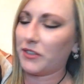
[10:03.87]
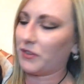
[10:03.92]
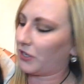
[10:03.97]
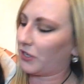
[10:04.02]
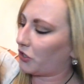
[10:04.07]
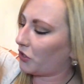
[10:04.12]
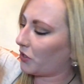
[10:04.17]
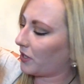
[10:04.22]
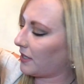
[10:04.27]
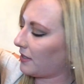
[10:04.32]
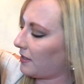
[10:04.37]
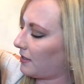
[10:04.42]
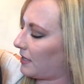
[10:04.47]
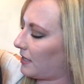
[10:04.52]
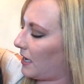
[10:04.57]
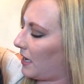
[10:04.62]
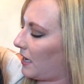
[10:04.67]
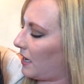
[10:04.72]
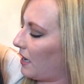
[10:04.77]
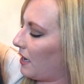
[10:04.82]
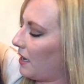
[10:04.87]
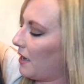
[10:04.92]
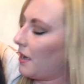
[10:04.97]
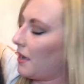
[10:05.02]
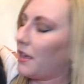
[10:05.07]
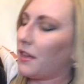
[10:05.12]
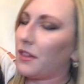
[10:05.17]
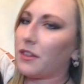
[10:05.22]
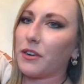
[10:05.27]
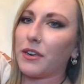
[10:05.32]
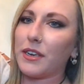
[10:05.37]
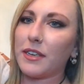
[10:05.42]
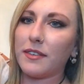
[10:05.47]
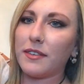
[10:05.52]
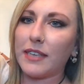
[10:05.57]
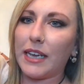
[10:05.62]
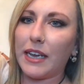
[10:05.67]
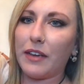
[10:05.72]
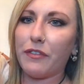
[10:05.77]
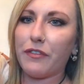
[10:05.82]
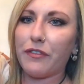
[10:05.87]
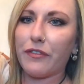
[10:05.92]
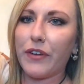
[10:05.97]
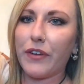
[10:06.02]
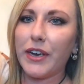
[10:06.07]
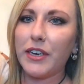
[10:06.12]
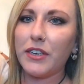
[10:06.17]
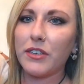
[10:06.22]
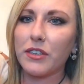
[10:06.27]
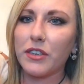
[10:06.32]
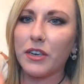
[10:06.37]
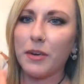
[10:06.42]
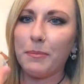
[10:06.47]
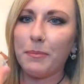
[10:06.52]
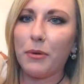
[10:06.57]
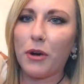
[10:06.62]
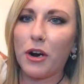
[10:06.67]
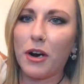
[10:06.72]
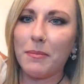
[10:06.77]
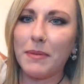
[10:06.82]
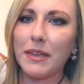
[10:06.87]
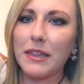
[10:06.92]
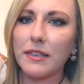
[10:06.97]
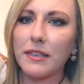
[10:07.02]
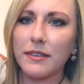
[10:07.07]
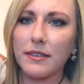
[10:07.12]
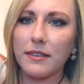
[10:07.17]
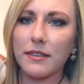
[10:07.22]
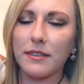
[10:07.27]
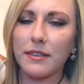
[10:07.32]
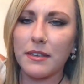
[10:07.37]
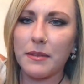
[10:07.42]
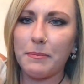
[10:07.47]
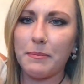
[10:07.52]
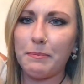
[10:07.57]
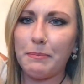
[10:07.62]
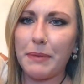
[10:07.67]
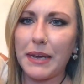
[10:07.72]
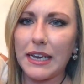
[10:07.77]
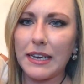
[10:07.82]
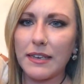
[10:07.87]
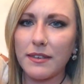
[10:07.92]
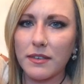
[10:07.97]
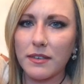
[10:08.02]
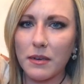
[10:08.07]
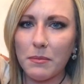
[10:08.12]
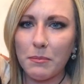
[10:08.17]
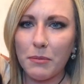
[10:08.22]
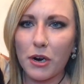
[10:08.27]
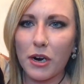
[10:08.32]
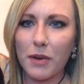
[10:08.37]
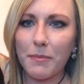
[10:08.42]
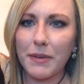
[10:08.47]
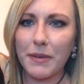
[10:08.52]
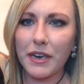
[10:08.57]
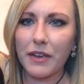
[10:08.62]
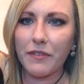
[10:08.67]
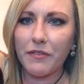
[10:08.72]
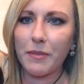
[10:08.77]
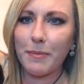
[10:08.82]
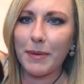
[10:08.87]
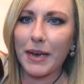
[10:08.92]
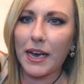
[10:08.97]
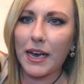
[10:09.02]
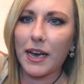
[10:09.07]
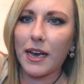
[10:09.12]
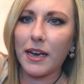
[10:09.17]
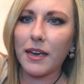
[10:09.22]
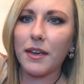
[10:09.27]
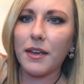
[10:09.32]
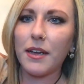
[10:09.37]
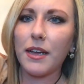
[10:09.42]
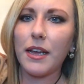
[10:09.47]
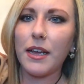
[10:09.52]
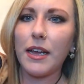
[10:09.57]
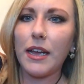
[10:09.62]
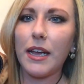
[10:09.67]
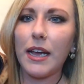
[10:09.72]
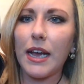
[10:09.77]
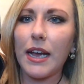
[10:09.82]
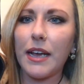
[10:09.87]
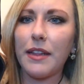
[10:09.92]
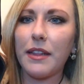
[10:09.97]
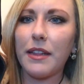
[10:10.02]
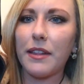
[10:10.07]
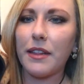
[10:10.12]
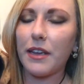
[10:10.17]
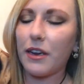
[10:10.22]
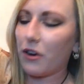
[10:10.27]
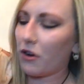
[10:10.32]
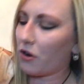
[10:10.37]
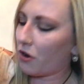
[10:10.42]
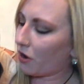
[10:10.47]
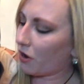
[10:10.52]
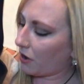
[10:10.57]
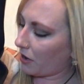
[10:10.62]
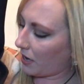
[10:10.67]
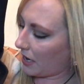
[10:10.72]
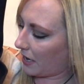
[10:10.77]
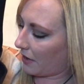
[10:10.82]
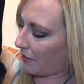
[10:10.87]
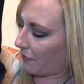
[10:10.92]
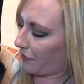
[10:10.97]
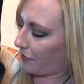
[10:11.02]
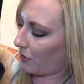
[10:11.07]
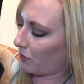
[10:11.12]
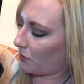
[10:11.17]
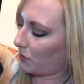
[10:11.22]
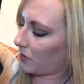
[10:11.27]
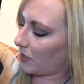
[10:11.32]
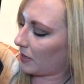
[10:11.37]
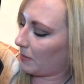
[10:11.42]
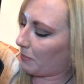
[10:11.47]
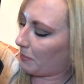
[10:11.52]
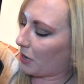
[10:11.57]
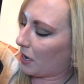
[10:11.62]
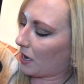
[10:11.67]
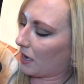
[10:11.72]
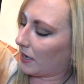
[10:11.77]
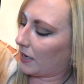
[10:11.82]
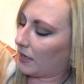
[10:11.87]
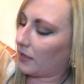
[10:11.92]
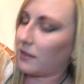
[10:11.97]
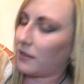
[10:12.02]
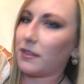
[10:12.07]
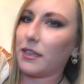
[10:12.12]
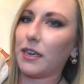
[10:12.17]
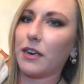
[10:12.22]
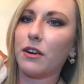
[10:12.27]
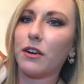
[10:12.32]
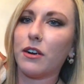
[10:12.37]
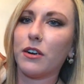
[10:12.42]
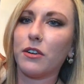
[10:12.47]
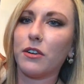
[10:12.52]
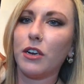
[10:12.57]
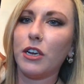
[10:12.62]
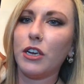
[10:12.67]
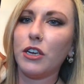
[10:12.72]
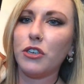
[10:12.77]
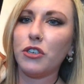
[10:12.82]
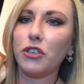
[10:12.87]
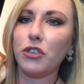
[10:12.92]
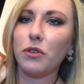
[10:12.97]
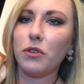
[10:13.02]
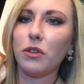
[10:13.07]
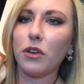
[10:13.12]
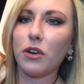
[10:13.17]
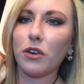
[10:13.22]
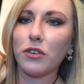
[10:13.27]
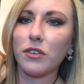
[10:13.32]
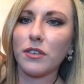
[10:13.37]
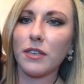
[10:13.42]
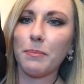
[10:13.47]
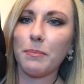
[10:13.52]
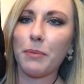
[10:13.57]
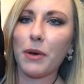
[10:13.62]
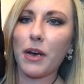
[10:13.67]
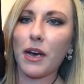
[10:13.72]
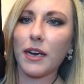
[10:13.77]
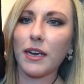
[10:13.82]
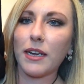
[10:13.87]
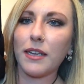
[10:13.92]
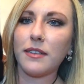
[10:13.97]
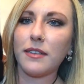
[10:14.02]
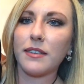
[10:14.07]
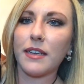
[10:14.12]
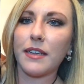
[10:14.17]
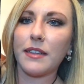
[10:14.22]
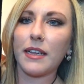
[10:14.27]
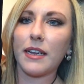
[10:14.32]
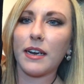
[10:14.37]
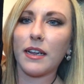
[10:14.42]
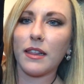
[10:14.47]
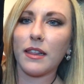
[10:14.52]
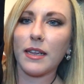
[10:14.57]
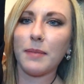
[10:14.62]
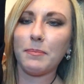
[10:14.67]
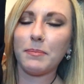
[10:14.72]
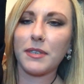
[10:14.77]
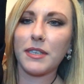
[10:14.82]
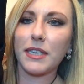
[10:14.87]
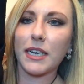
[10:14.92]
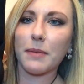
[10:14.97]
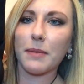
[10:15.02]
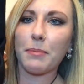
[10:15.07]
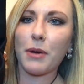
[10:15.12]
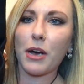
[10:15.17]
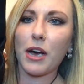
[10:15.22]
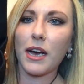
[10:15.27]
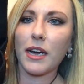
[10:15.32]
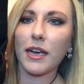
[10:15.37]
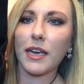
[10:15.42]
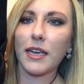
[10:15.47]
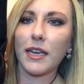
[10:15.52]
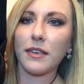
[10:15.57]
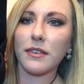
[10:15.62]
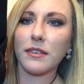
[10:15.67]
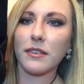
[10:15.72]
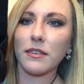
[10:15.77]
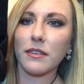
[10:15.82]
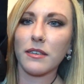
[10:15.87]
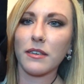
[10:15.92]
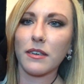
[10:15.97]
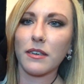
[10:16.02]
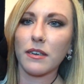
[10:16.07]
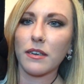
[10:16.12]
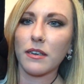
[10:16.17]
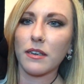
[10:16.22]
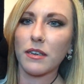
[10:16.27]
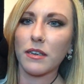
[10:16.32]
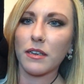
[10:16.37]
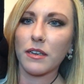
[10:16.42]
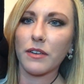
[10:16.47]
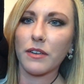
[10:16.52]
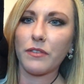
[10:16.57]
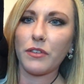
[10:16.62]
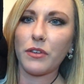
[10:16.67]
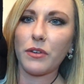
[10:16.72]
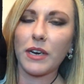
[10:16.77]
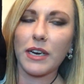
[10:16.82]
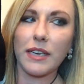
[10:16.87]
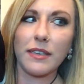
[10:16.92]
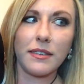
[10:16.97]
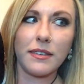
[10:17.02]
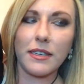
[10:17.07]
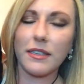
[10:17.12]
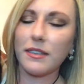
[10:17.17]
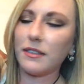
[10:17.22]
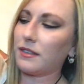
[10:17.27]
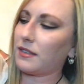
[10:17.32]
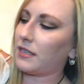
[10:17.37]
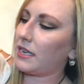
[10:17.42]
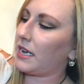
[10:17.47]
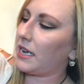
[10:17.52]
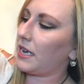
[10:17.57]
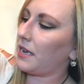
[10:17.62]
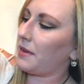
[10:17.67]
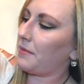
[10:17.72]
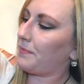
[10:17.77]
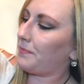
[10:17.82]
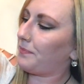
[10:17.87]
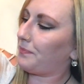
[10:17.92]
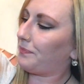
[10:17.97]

So as you can see, there is a front compartment. This is the biggest compartment of the bag. And then there are a few slip pockets. There are two large slip pockets and then a lipstick pocket, if you guys can see.